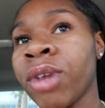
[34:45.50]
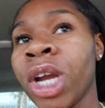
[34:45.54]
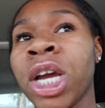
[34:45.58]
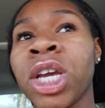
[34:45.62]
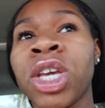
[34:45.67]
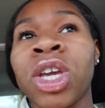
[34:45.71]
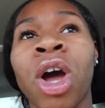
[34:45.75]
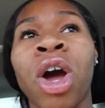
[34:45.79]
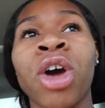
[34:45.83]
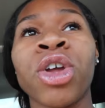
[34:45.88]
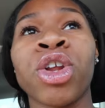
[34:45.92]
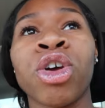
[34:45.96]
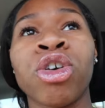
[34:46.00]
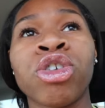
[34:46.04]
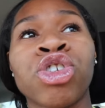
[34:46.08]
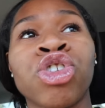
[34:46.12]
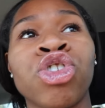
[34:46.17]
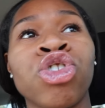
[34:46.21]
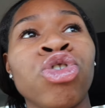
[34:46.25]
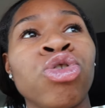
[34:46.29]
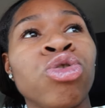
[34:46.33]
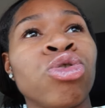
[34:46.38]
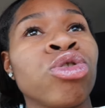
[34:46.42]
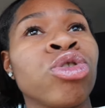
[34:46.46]
y'all those
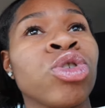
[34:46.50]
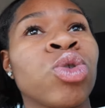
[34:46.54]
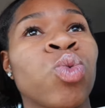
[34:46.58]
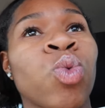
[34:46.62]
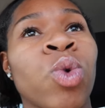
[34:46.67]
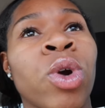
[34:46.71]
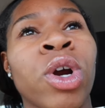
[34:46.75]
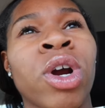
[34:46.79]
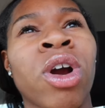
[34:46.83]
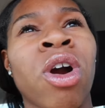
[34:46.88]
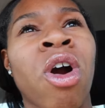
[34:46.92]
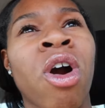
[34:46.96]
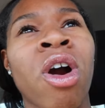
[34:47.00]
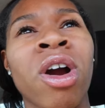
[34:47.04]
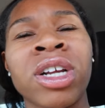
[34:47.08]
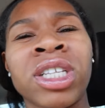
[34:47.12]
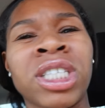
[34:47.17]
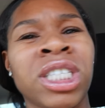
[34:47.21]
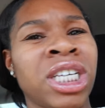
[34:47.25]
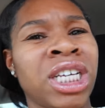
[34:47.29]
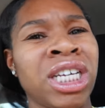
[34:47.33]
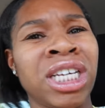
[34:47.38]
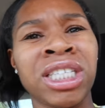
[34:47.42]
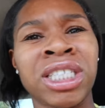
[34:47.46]
noodles were hard
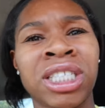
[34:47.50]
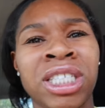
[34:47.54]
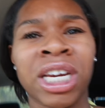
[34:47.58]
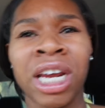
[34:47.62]
to eat